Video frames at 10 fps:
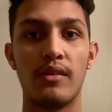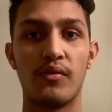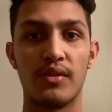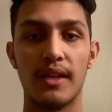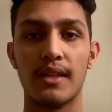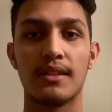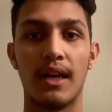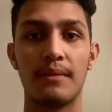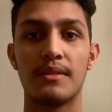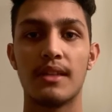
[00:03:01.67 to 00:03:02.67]
for the next
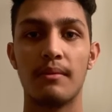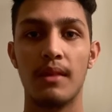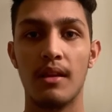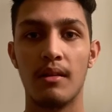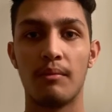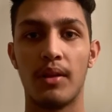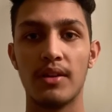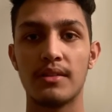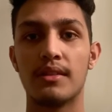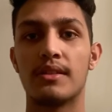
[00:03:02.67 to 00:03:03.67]
time step plus
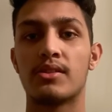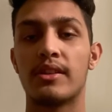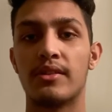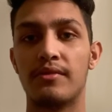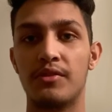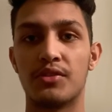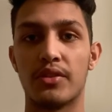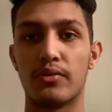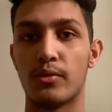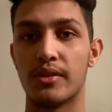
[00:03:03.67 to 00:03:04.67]
the discounted future
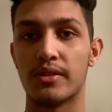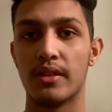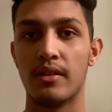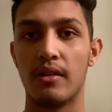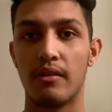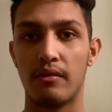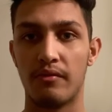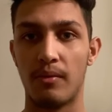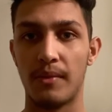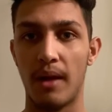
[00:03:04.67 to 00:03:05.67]
rewards
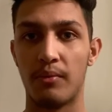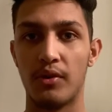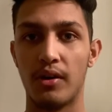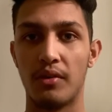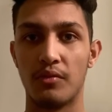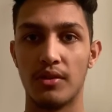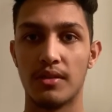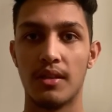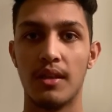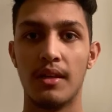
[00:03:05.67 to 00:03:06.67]
from that point onwards.
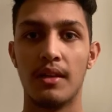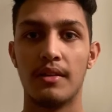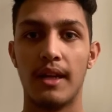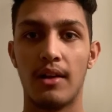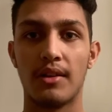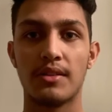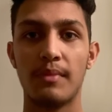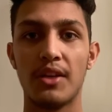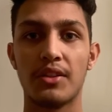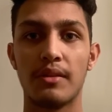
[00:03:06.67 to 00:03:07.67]
Now, let's
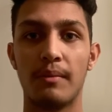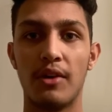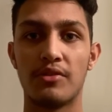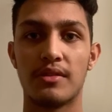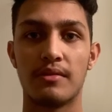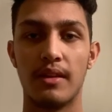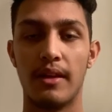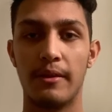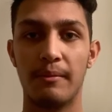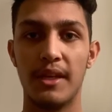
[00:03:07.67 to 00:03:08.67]
imagine the mouse
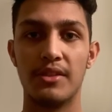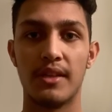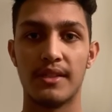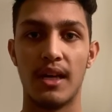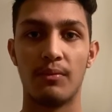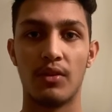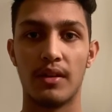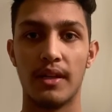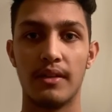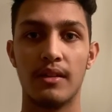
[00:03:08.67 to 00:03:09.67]
and maze example
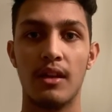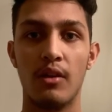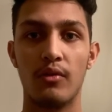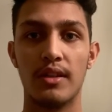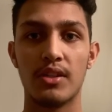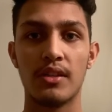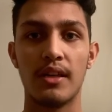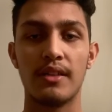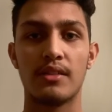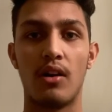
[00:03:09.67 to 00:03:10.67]
again. We
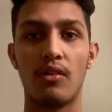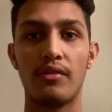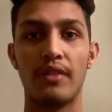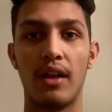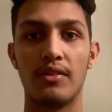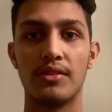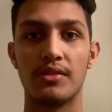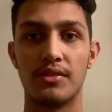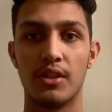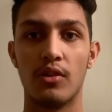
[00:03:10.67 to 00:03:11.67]
initialize all the values to
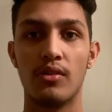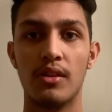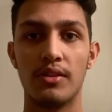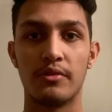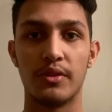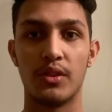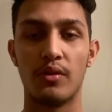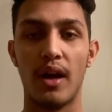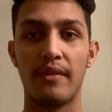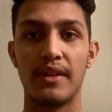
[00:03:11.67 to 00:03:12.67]
0, so we don't
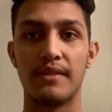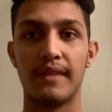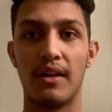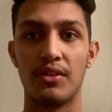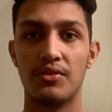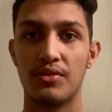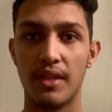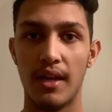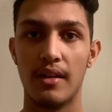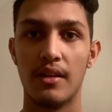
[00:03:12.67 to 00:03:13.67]
have any values
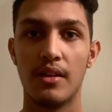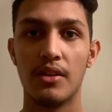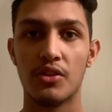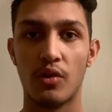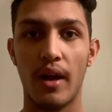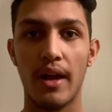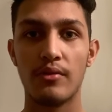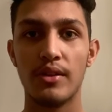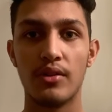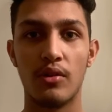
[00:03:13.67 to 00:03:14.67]
yet. So how do we
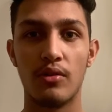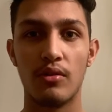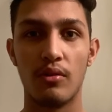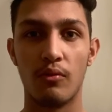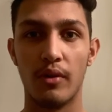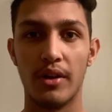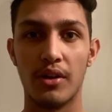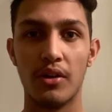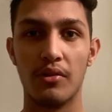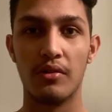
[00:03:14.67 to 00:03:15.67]
know where to
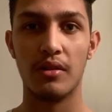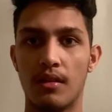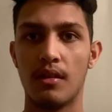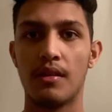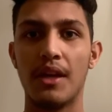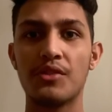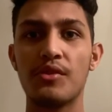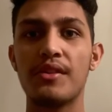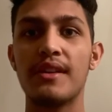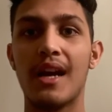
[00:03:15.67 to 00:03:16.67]
go? That's where
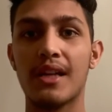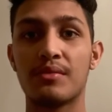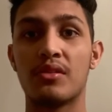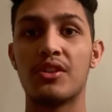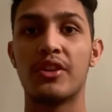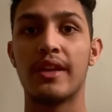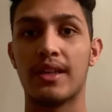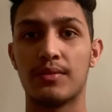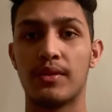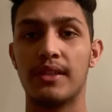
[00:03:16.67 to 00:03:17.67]
the
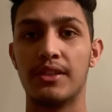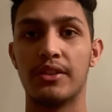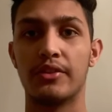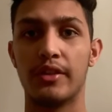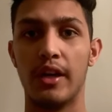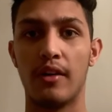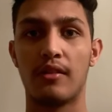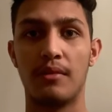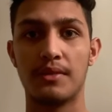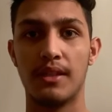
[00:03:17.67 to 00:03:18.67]
exploration-exploitation trade-off
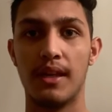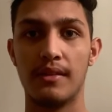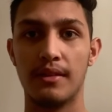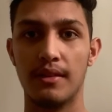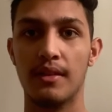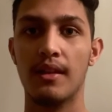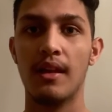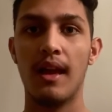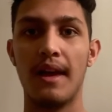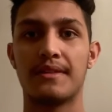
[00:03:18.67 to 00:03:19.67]
comes in handy.
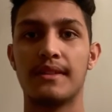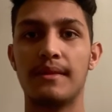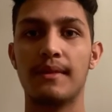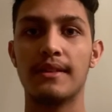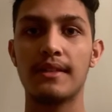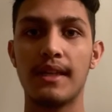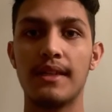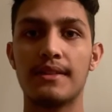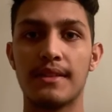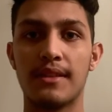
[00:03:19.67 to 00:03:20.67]
As the name
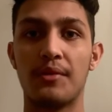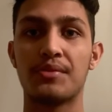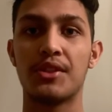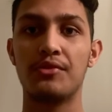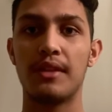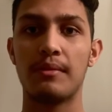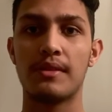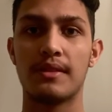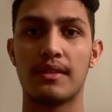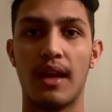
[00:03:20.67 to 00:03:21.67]
indicates, this helps QTables
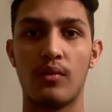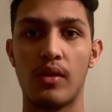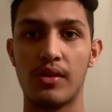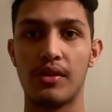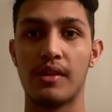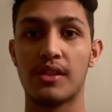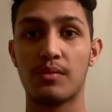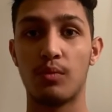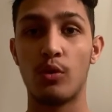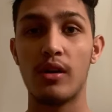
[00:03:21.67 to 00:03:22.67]
decide whether to
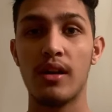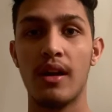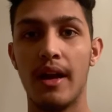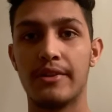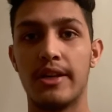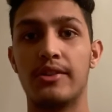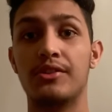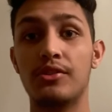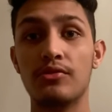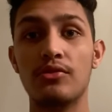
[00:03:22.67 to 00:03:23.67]
explore and try out
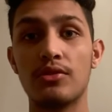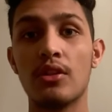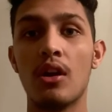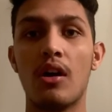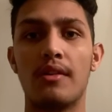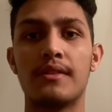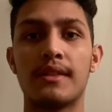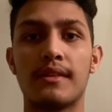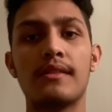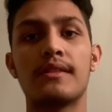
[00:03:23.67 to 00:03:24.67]
new routes or to stick
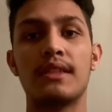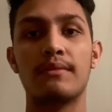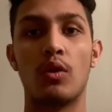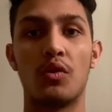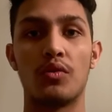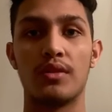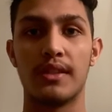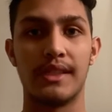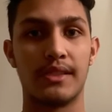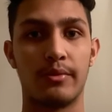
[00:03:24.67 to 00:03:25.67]
to the same old ones and
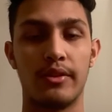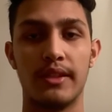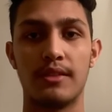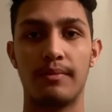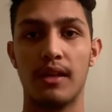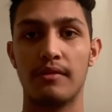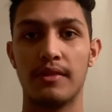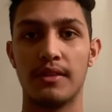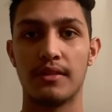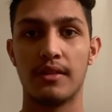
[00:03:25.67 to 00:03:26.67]
exploit its
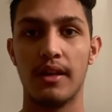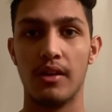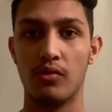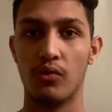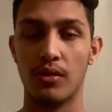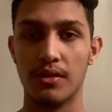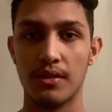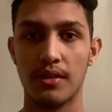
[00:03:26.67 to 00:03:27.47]
benefits and rewards.